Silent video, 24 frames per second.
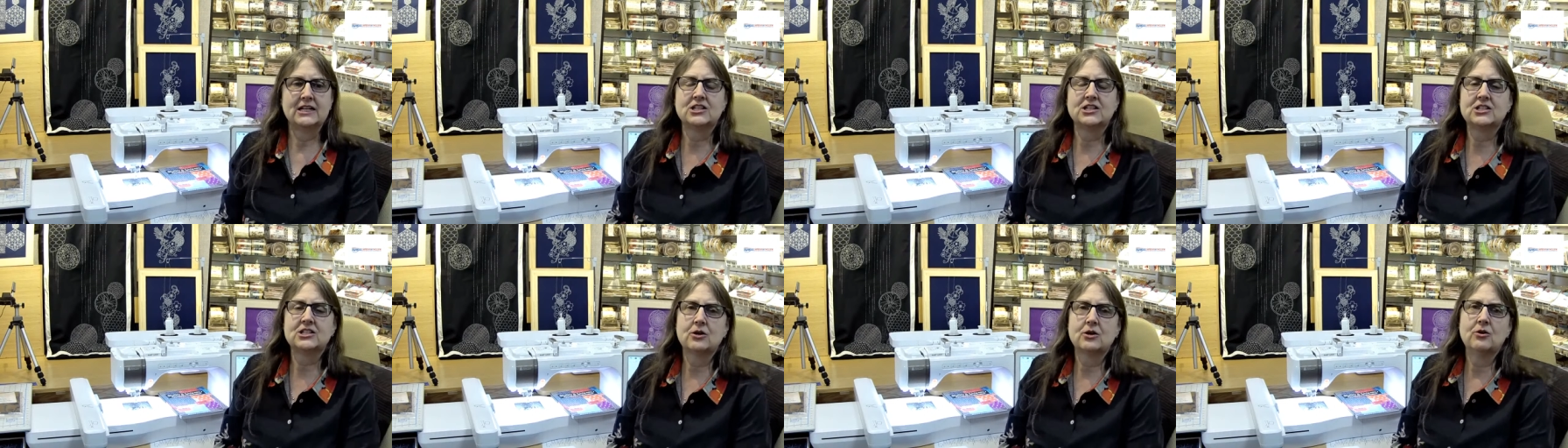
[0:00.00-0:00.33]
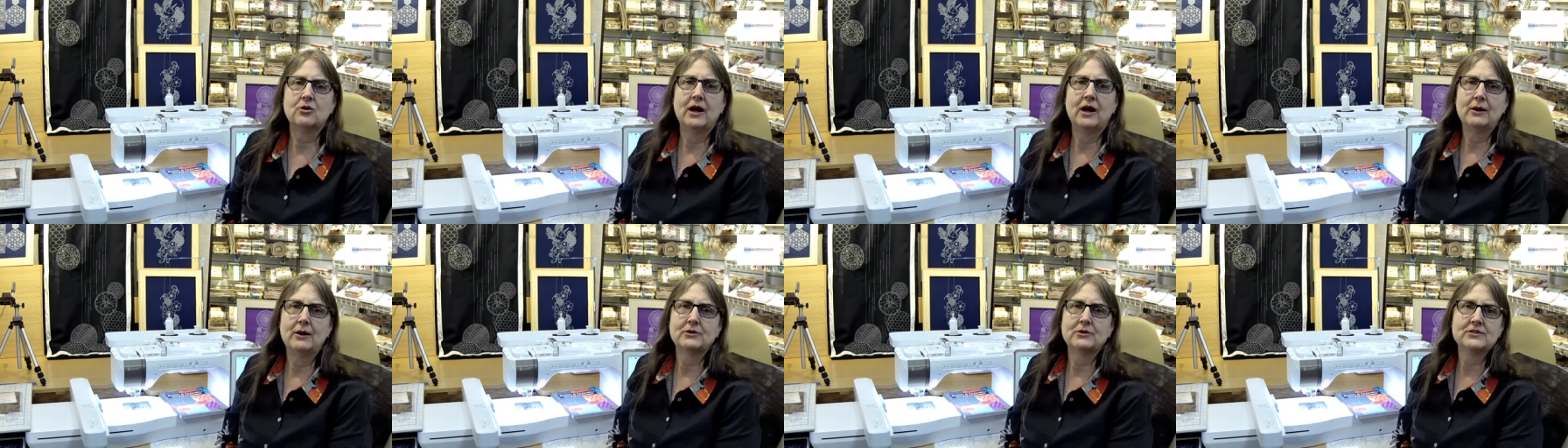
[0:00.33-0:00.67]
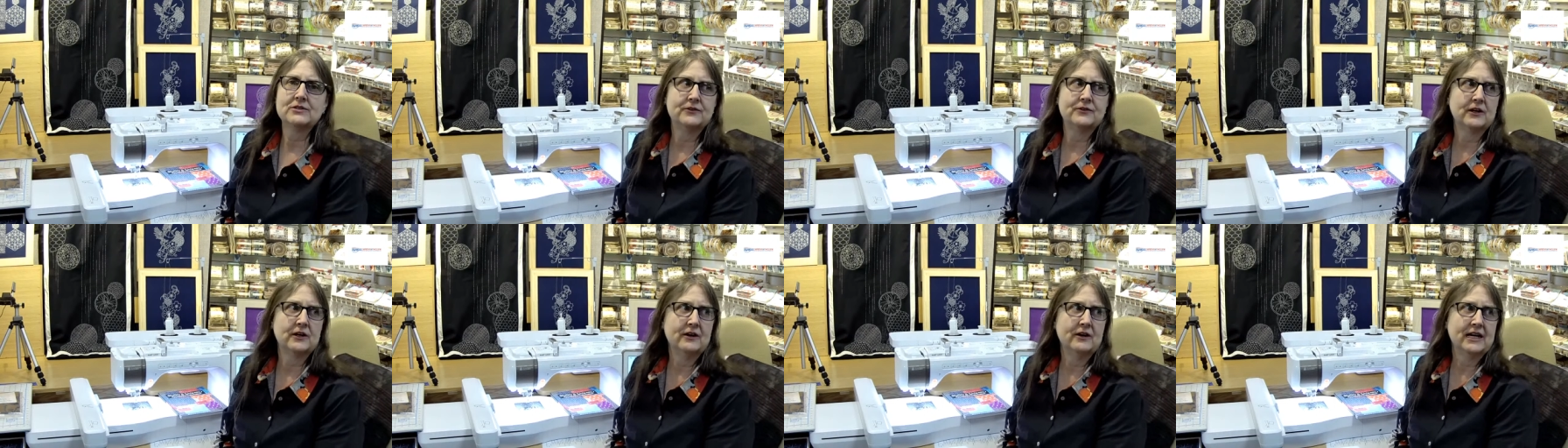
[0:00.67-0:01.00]
so I was
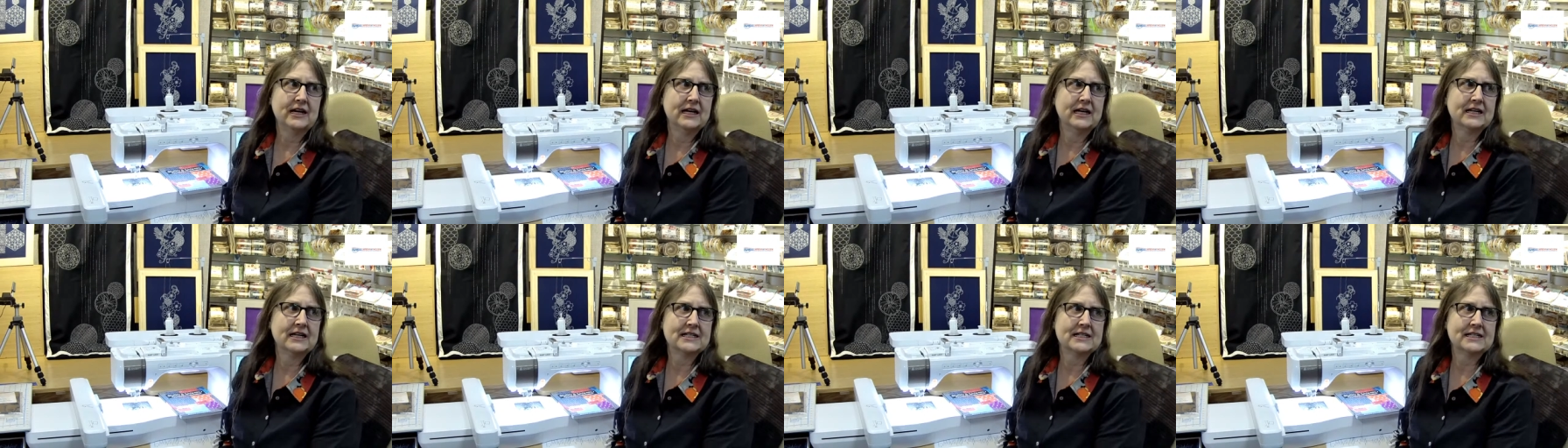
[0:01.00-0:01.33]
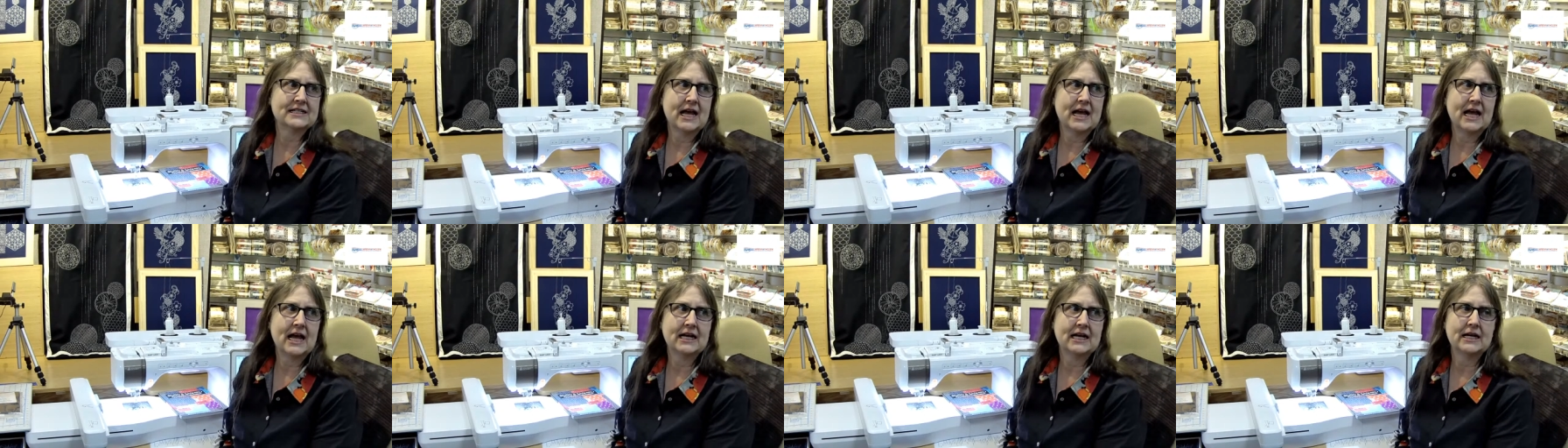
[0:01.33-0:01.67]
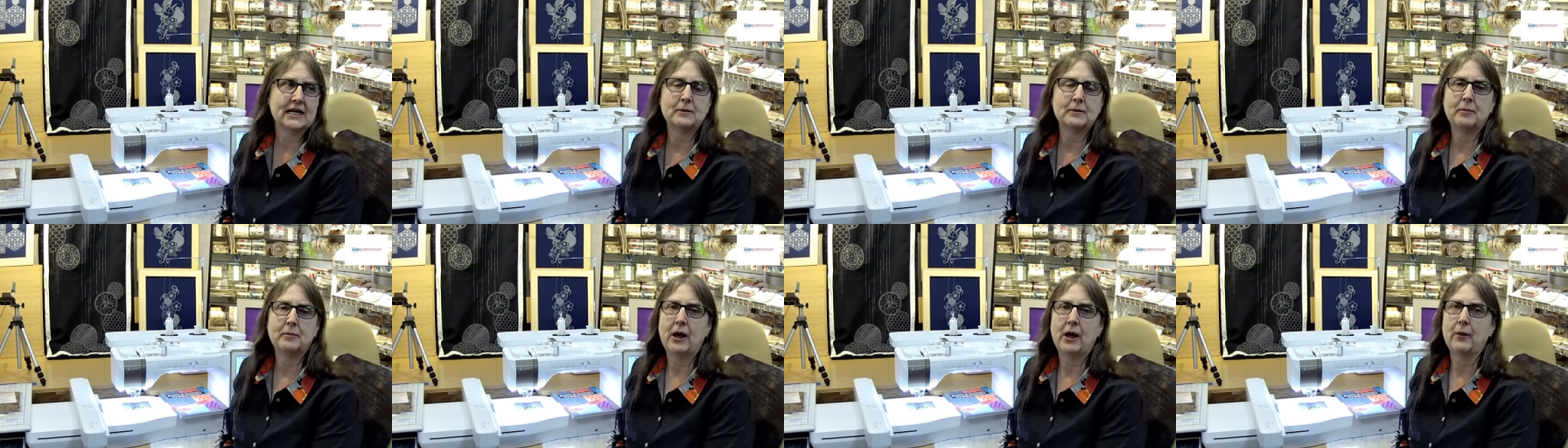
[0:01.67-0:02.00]
very excited
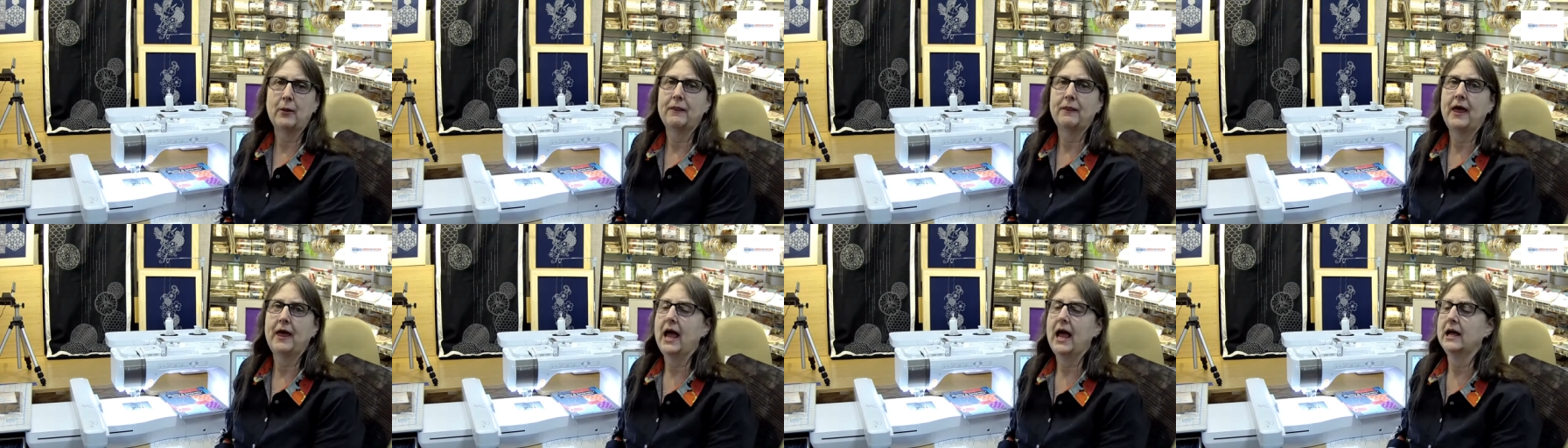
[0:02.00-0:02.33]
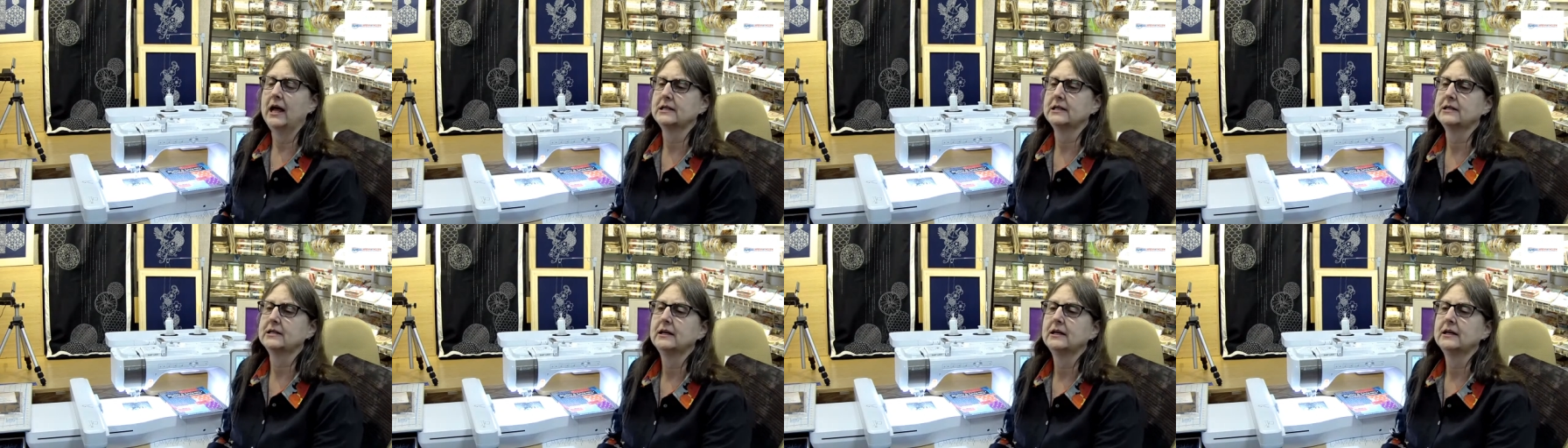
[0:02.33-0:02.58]
about that.